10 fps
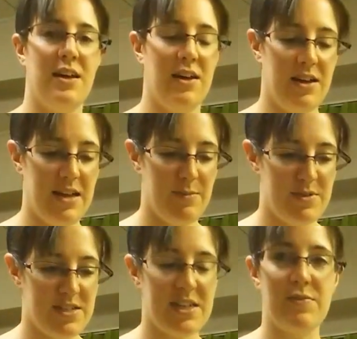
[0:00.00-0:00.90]
I am
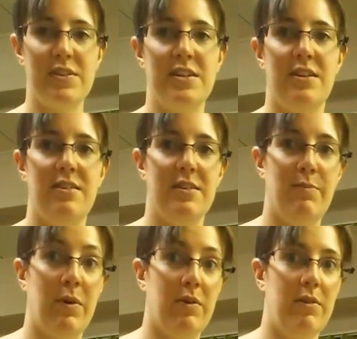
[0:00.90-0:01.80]
just going to return this
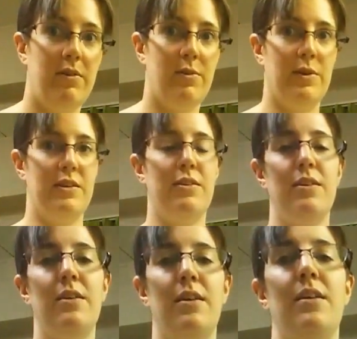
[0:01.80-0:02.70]
pot to its,
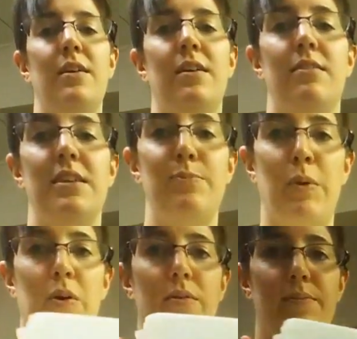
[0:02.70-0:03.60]
this
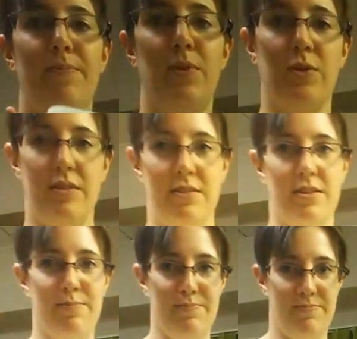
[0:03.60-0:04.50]
pot, not the